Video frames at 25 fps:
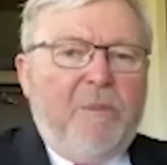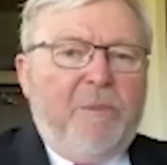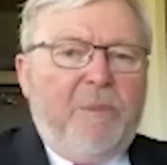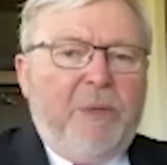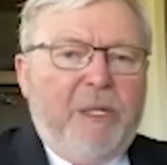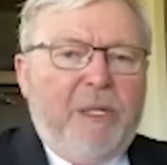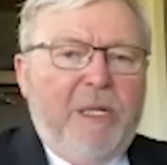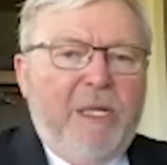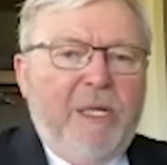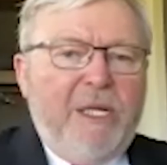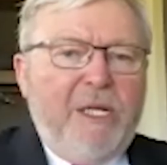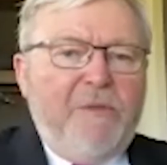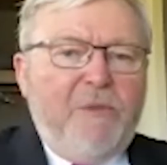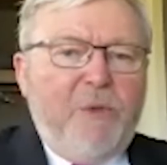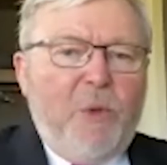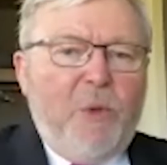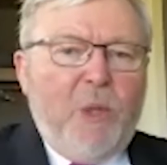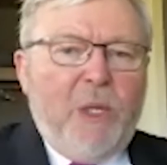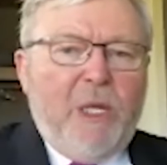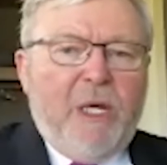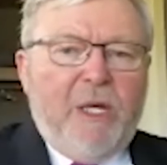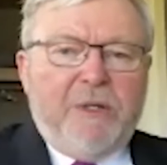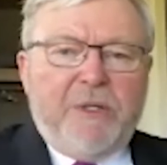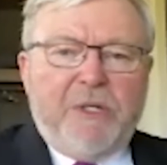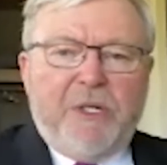but leave
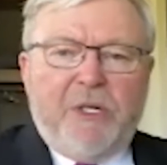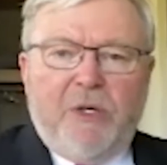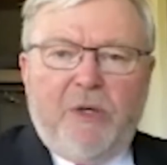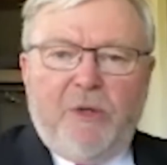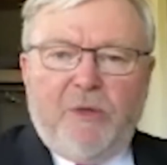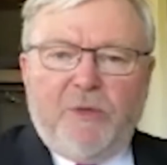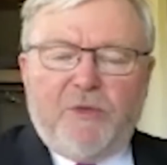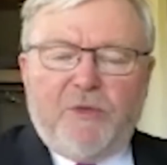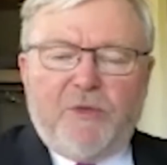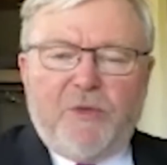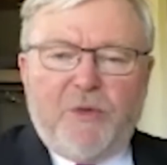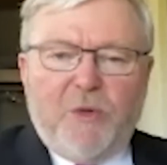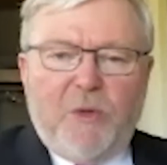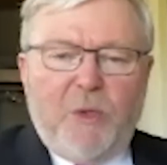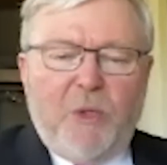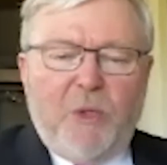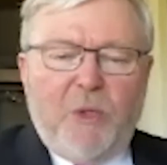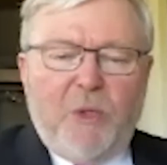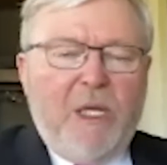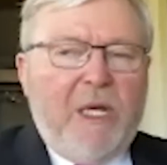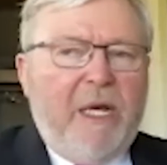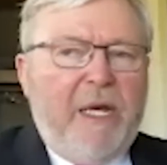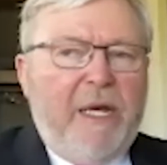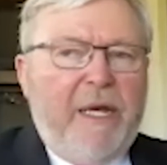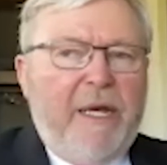all that
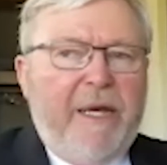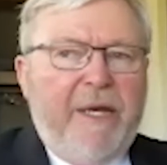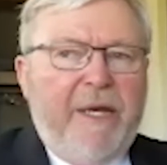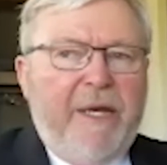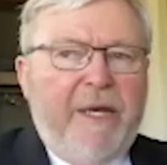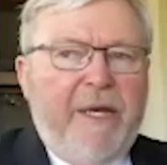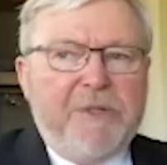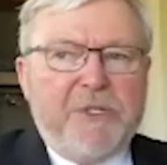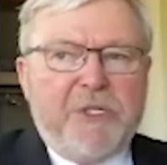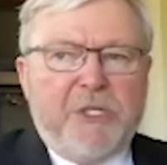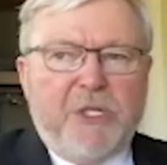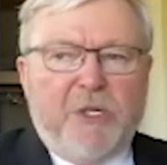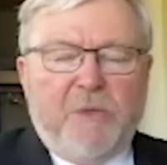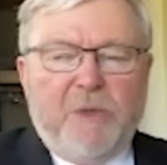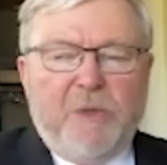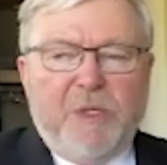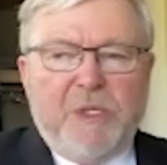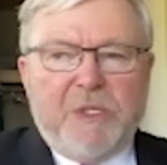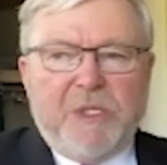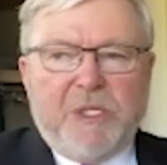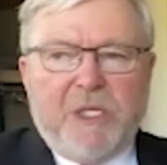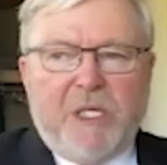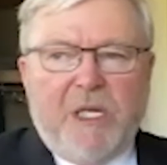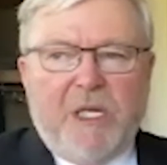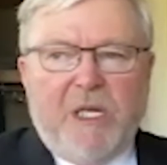cultural and, shall
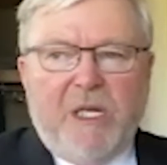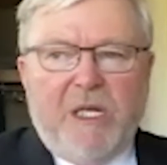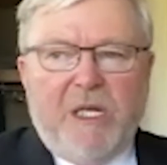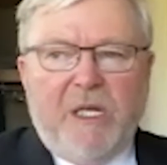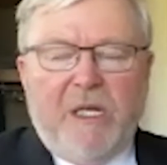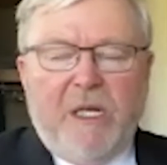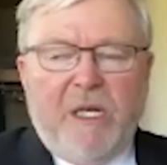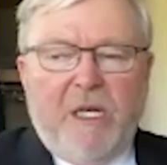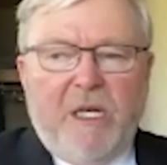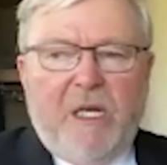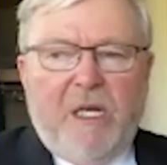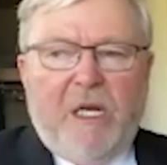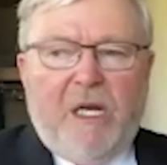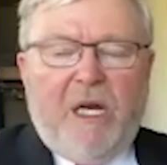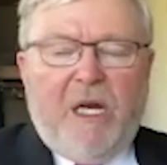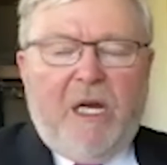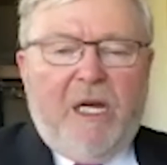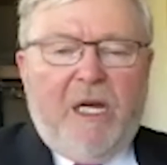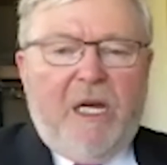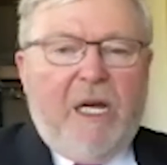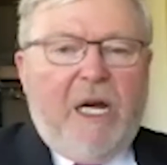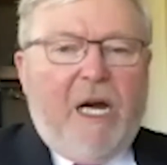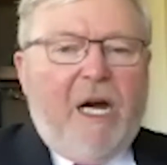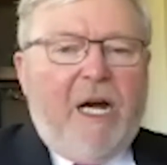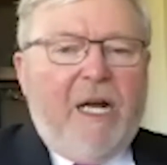we say,
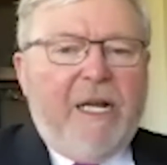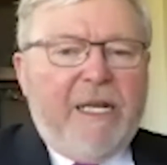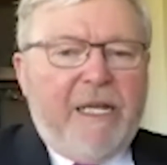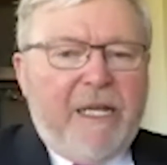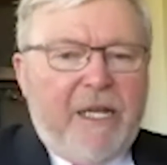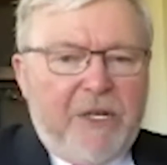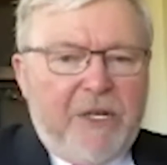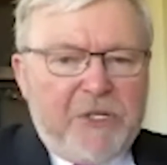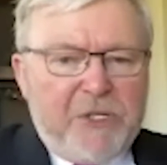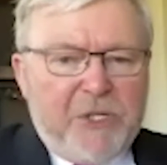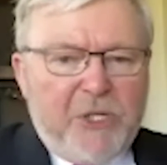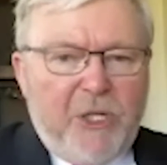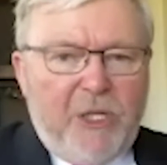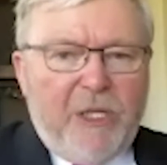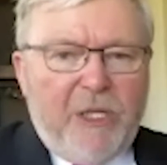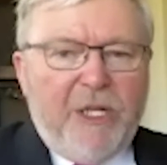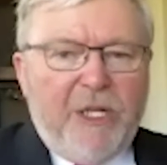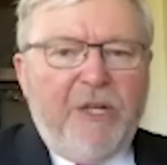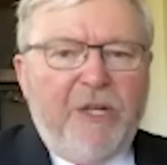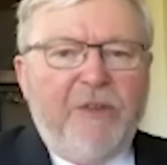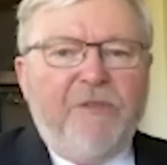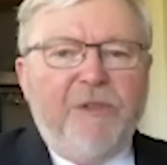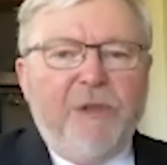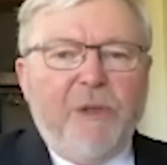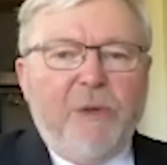ideational
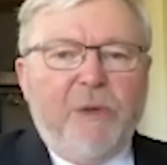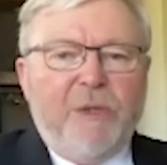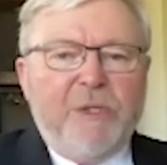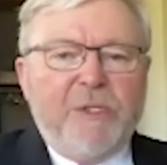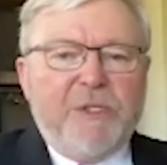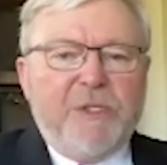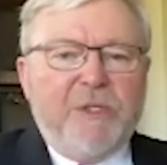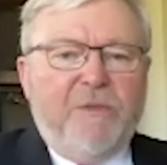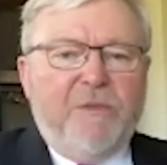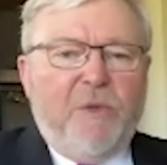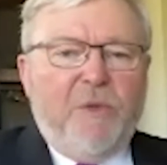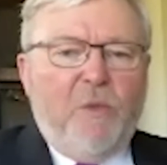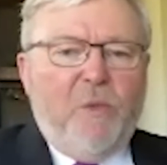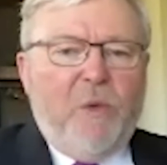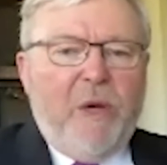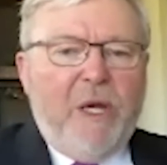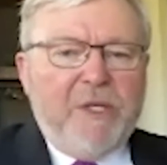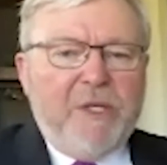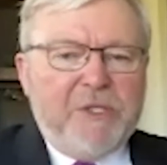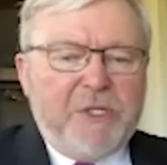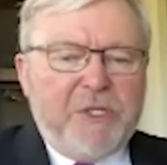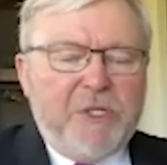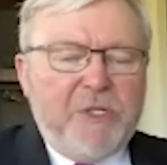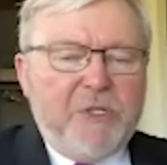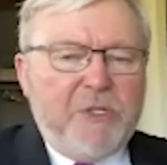influence of the
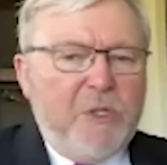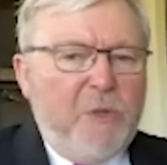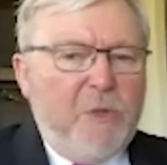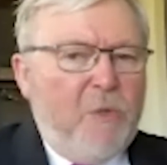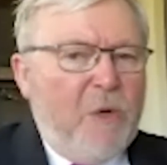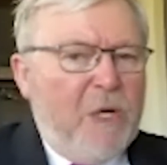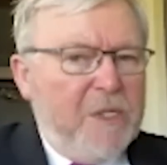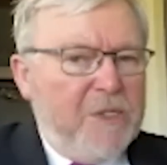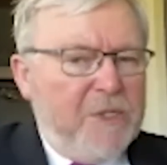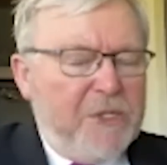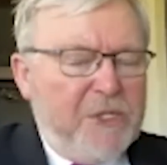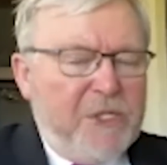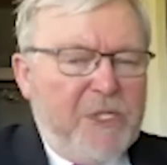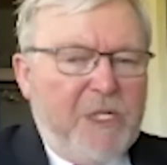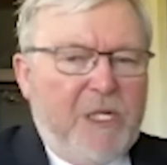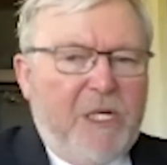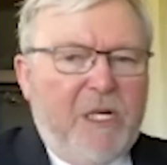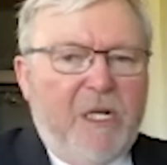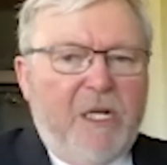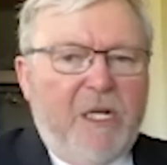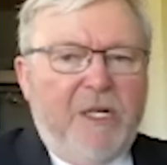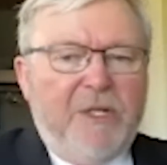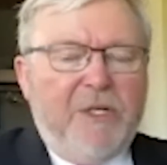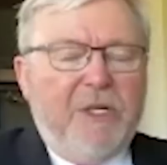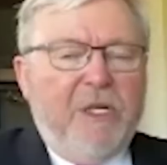West to one
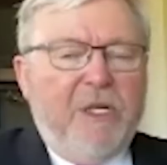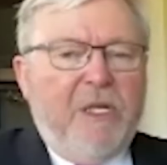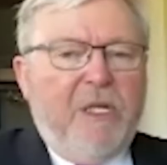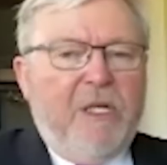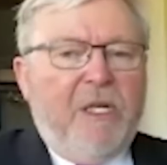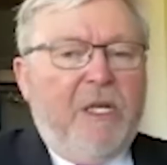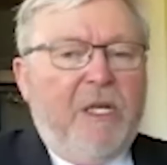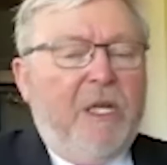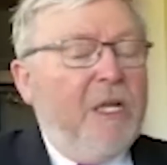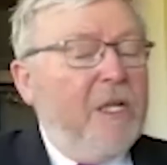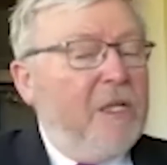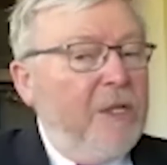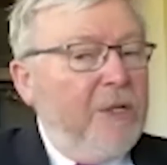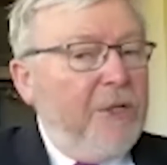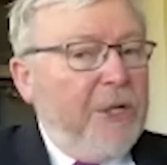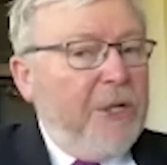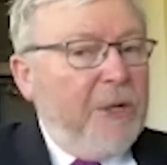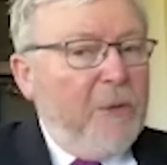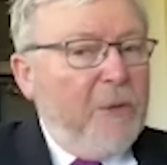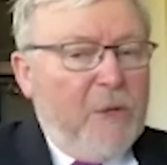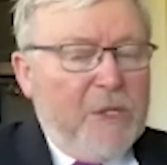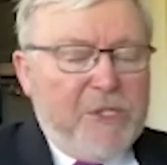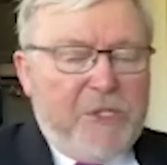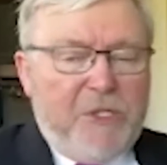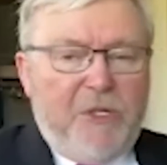side,
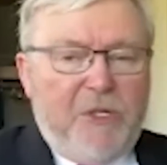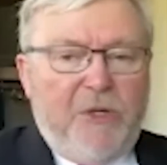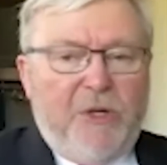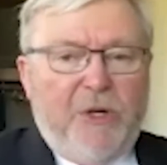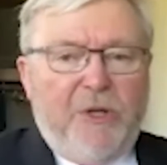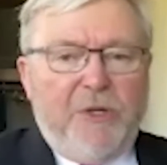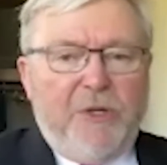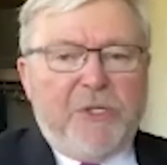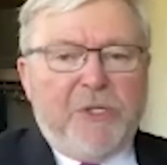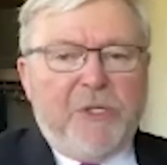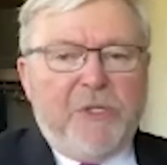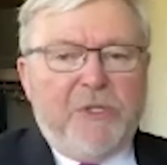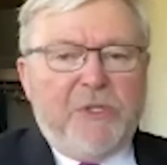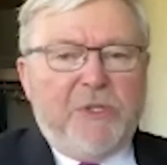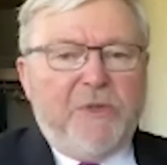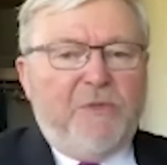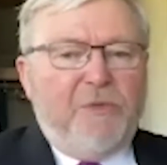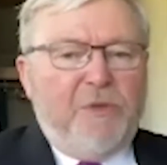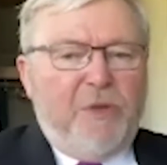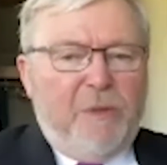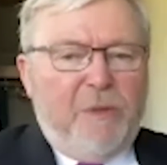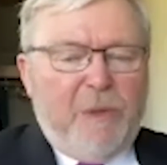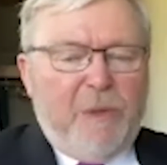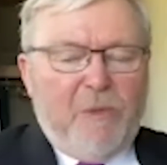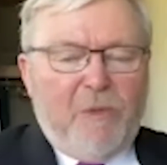including Western notions
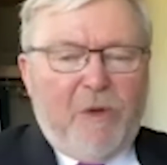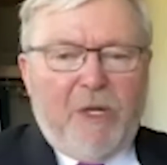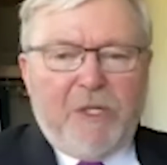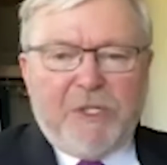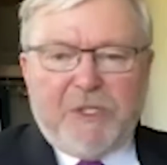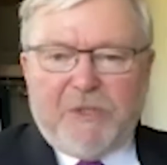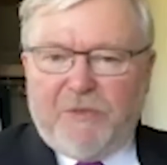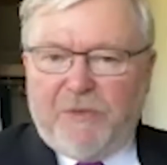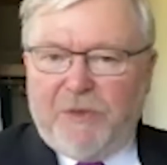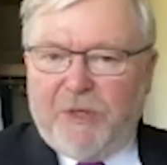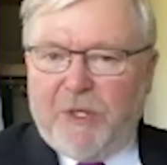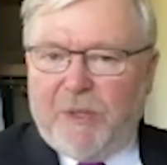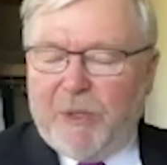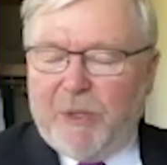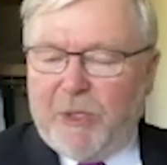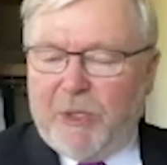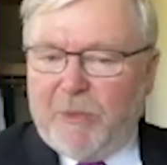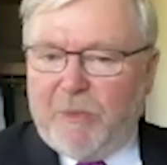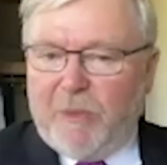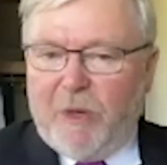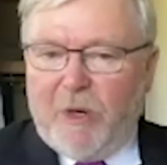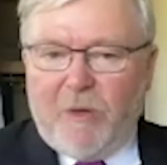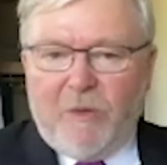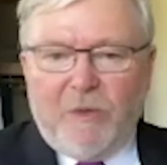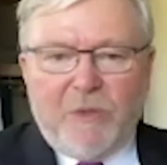of human rights, freedom, and
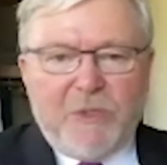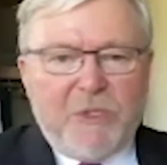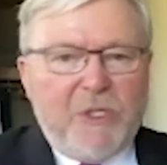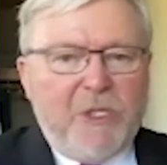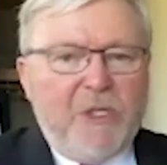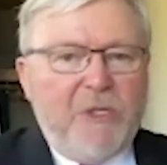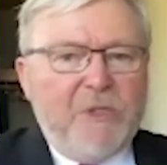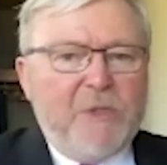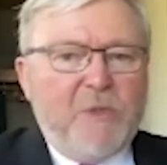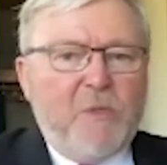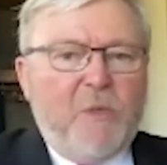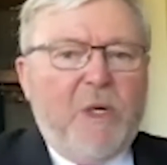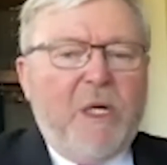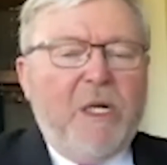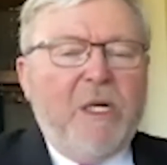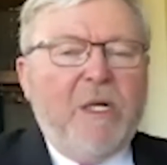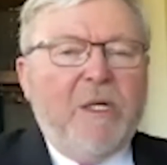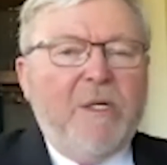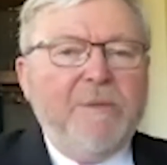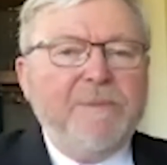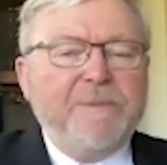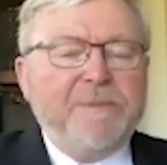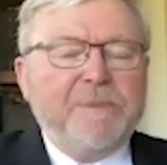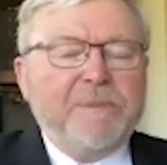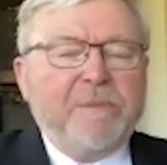democracy as
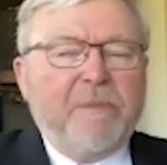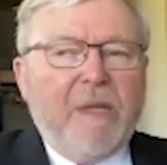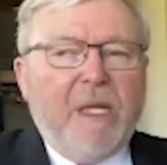well.